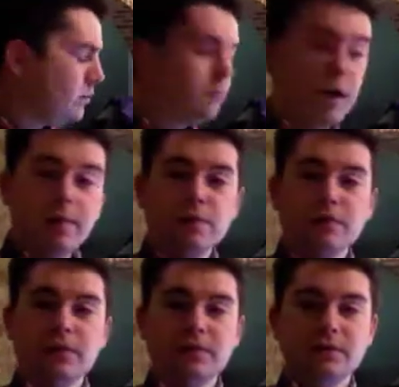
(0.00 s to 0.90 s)
My
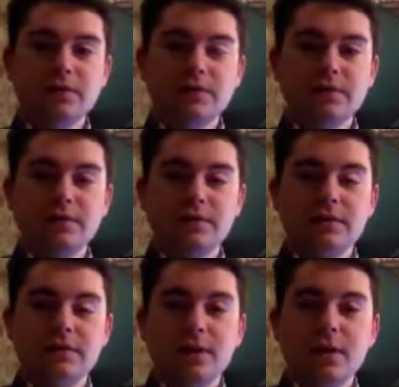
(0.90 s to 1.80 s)
persuasive speech
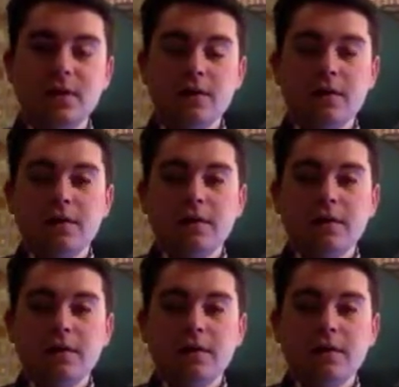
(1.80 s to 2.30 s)
is about